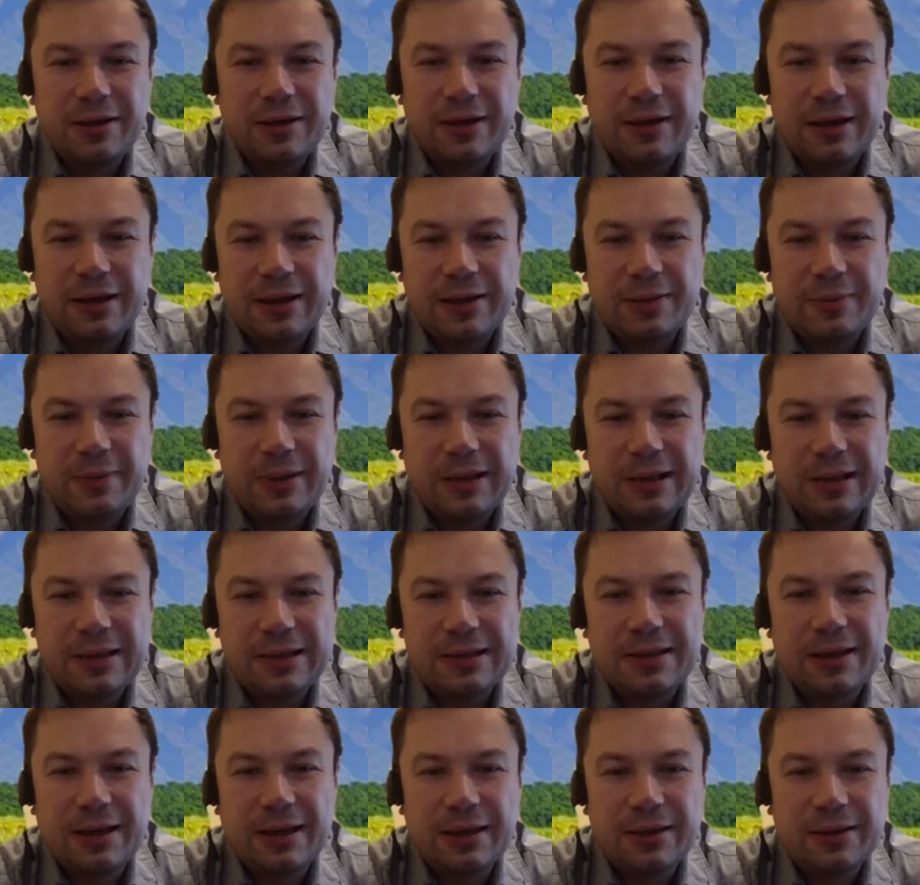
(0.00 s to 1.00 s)
I'm
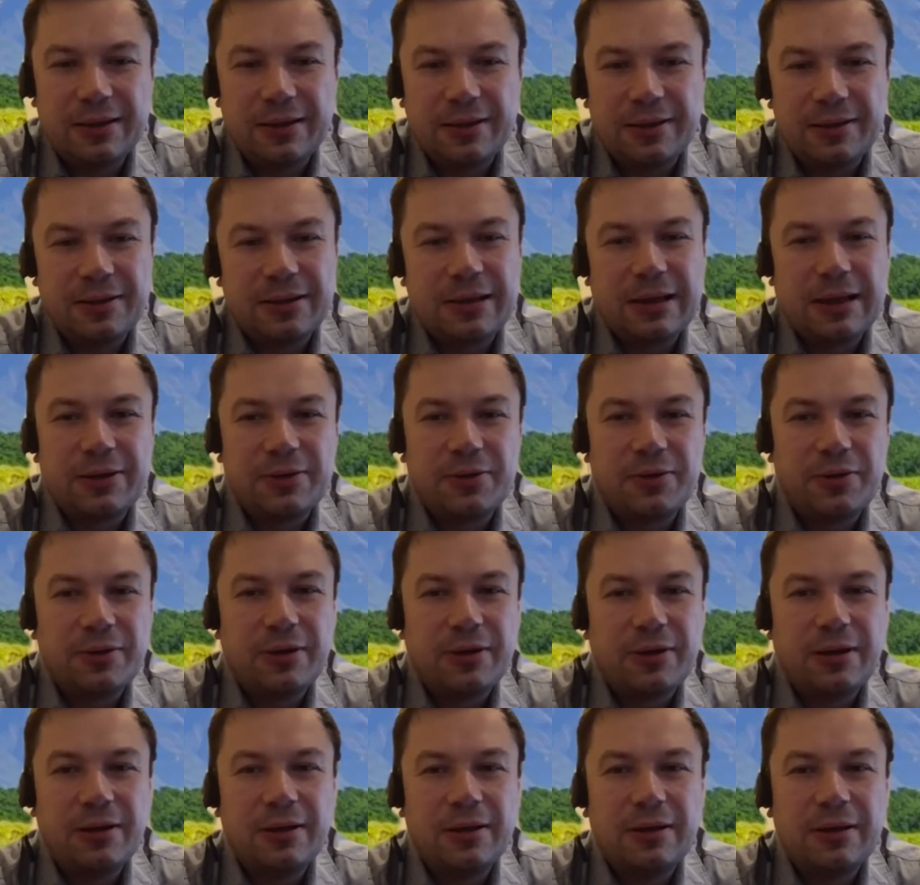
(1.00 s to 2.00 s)
iADMIN.
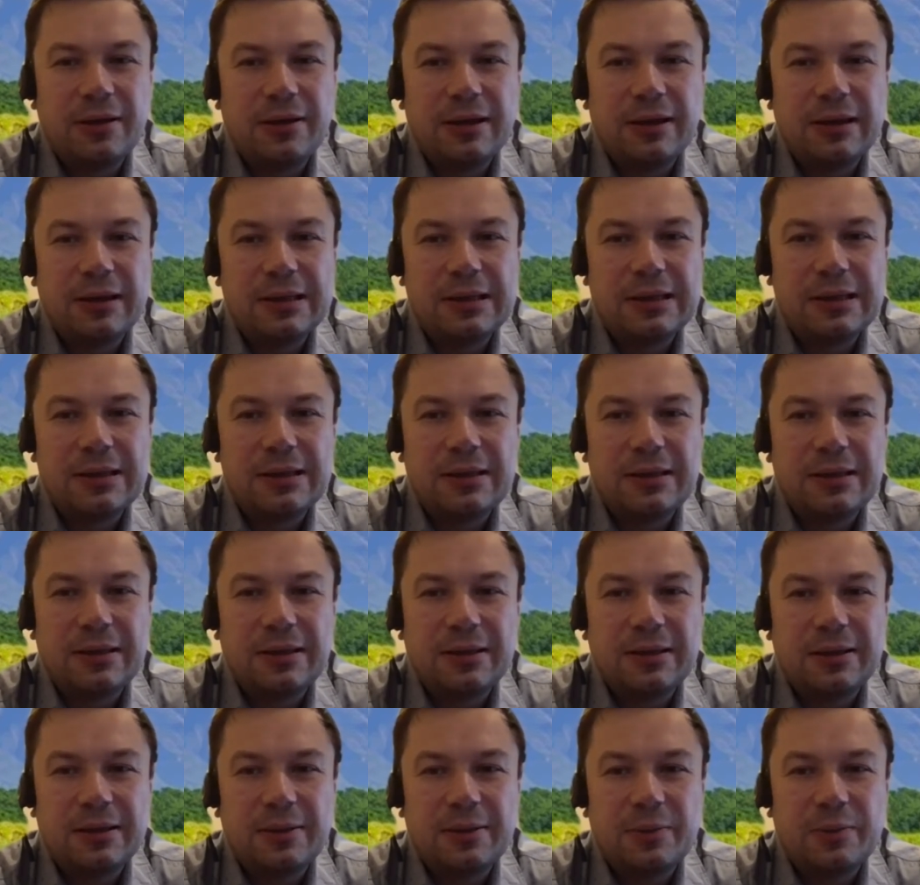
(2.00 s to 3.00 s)
This is the
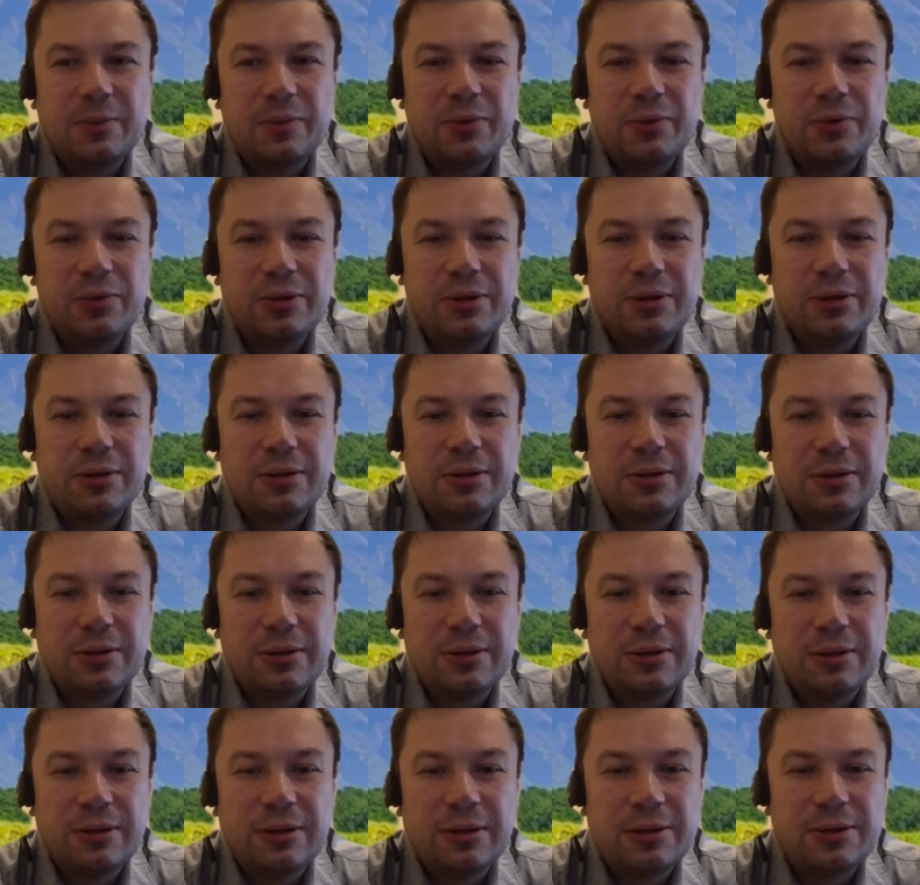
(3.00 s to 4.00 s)
virtual
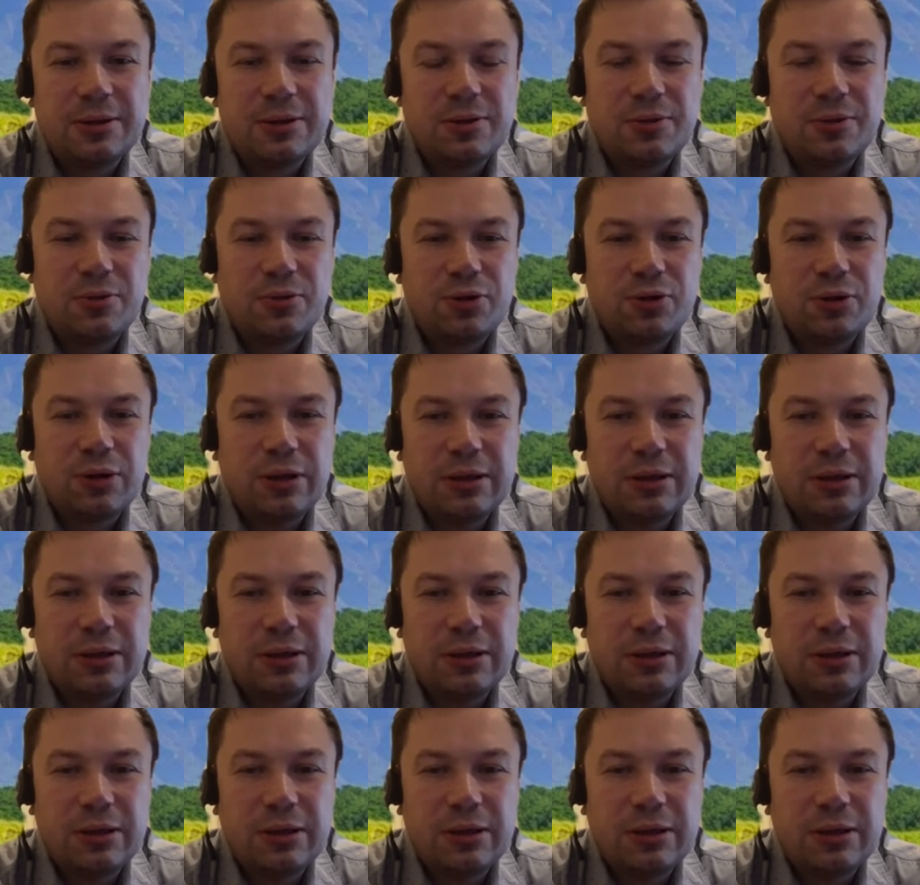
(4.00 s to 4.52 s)
administrator